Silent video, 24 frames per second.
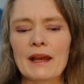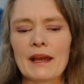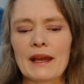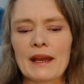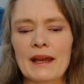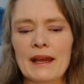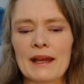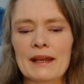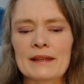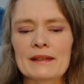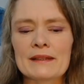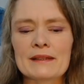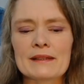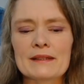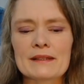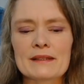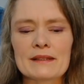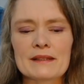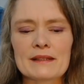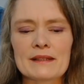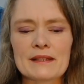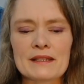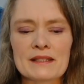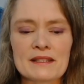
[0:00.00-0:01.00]
And
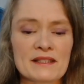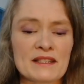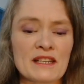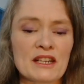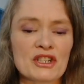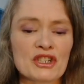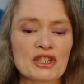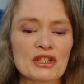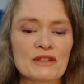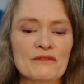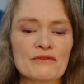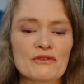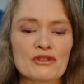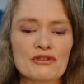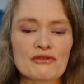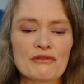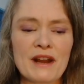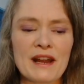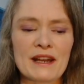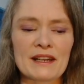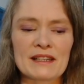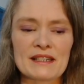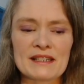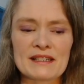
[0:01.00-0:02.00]
this section of
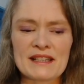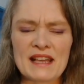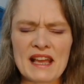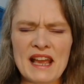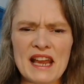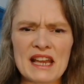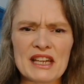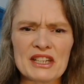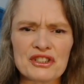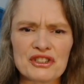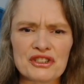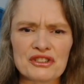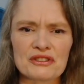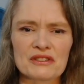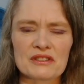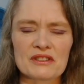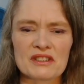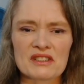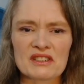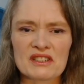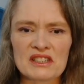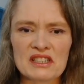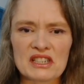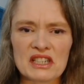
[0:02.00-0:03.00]
track is ancient,
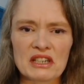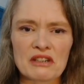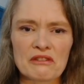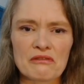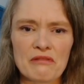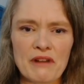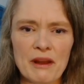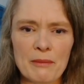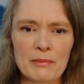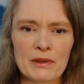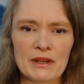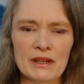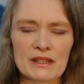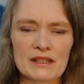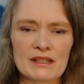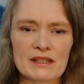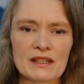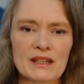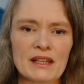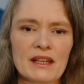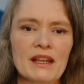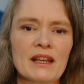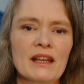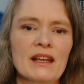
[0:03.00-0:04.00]
decrepit.
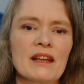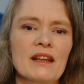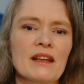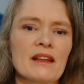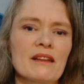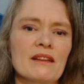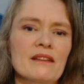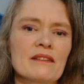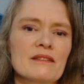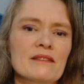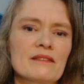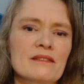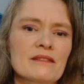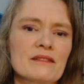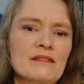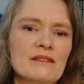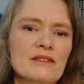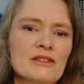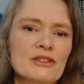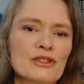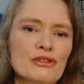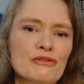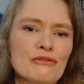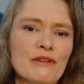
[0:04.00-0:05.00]

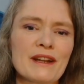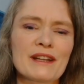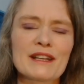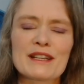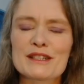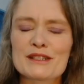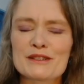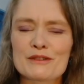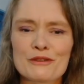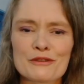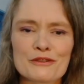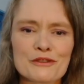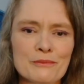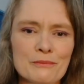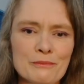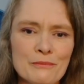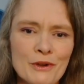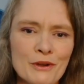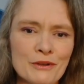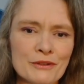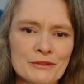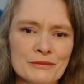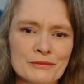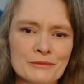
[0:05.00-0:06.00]
The track is not a
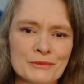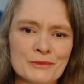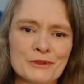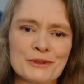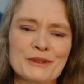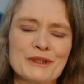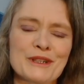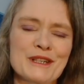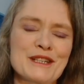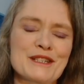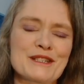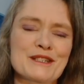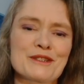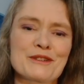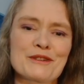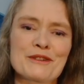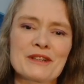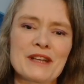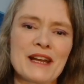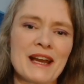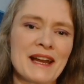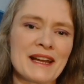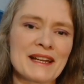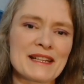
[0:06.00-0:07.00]
modern one, it's not
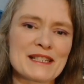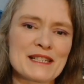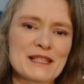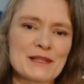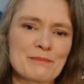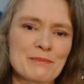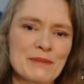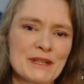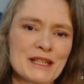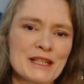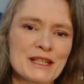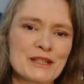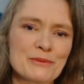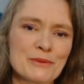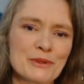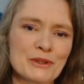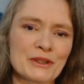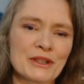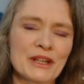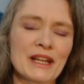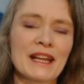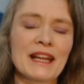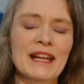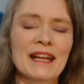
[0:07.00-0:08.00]
a high-speed
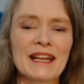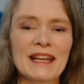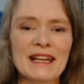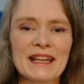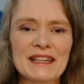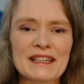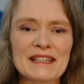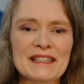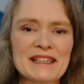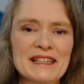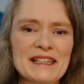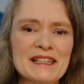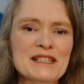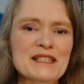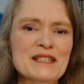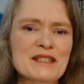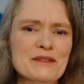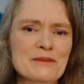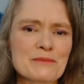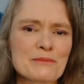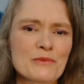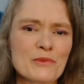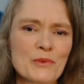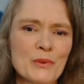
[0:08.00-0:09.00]
one. It needs
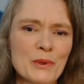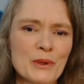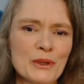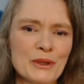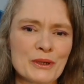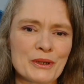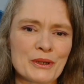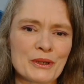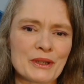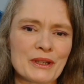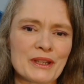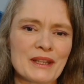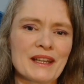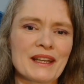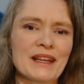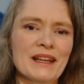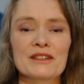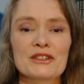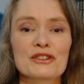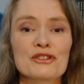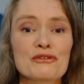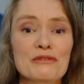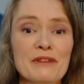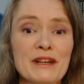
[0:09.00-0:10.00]
some work.
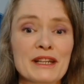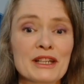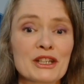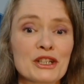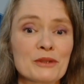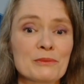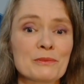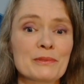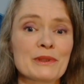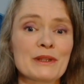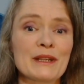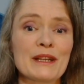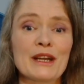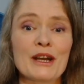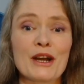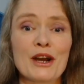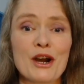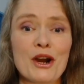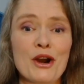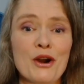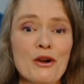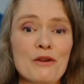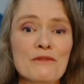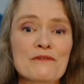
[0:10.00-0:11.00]
The train company
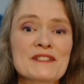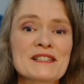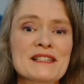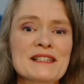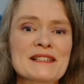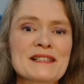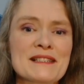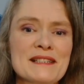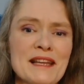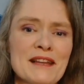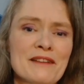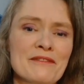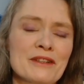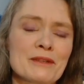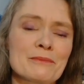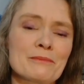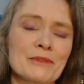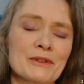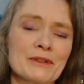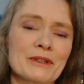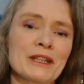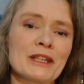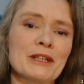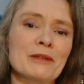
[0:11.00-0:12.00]
are obviously saving
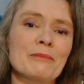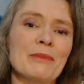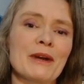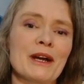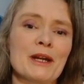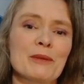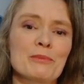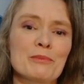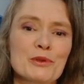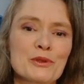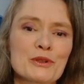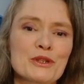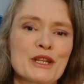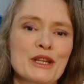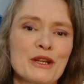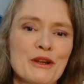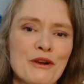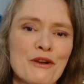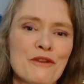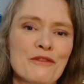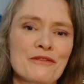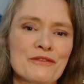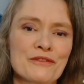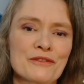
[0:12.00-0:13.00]
money by putting
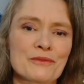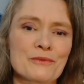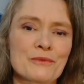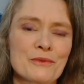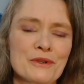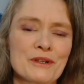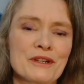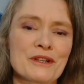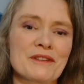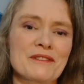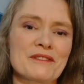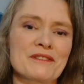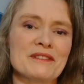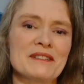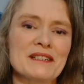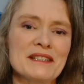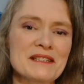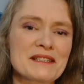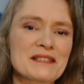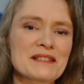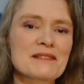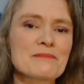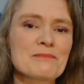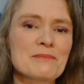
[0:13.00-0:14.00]
off the work that
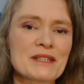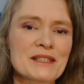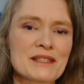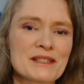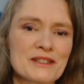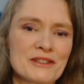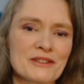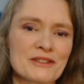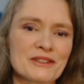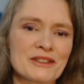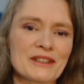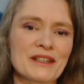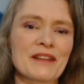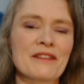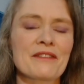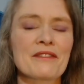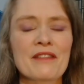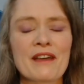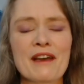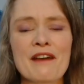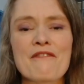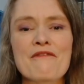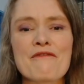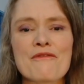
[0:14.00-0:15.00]
needs to be done, and
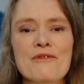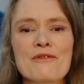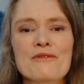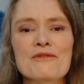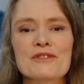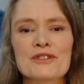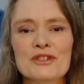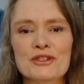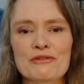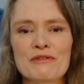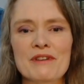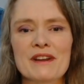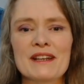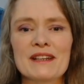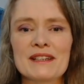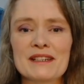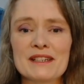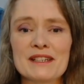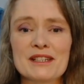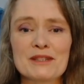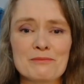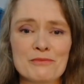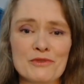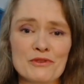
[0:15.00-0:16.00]
therefore the train
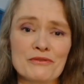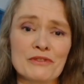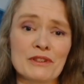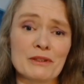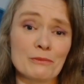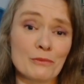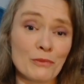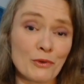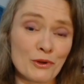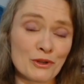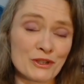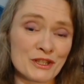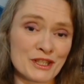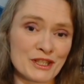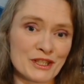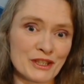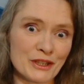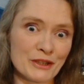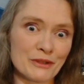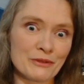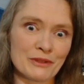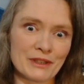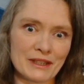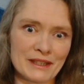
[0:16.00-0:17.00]
is moving more
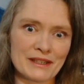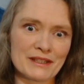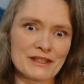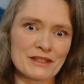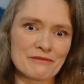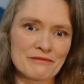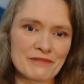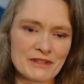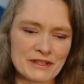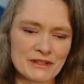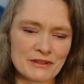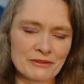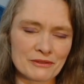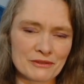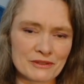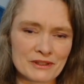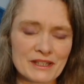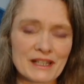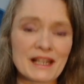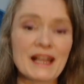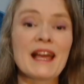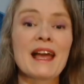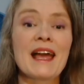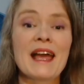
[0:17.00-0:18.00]
slowly as a result
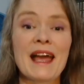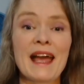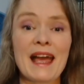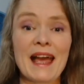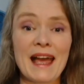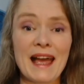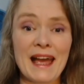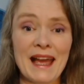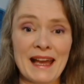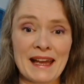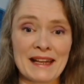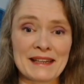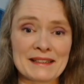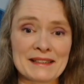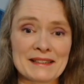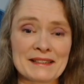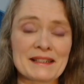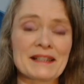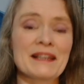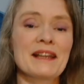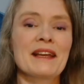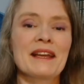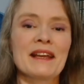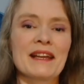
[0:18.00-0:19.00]
and
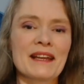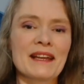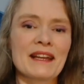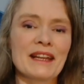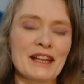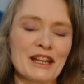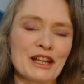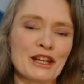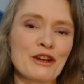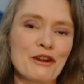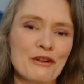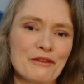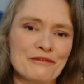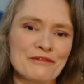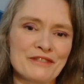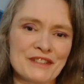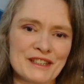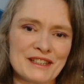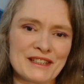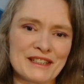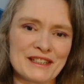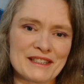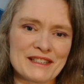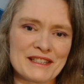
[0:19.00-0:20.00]

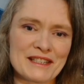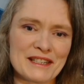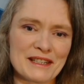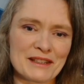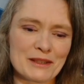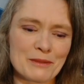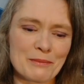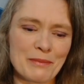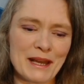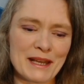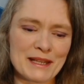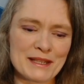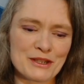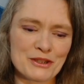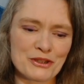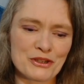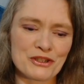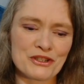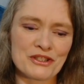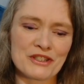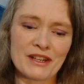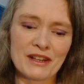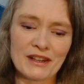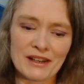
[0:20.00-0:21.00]
inconveniencing the
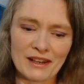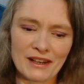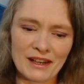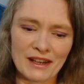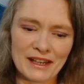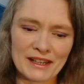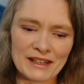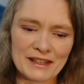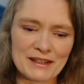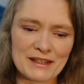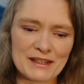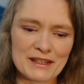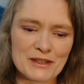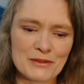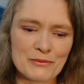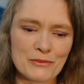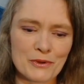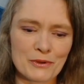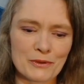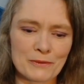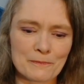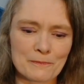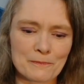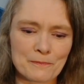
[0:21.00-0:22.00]
passengers like this one.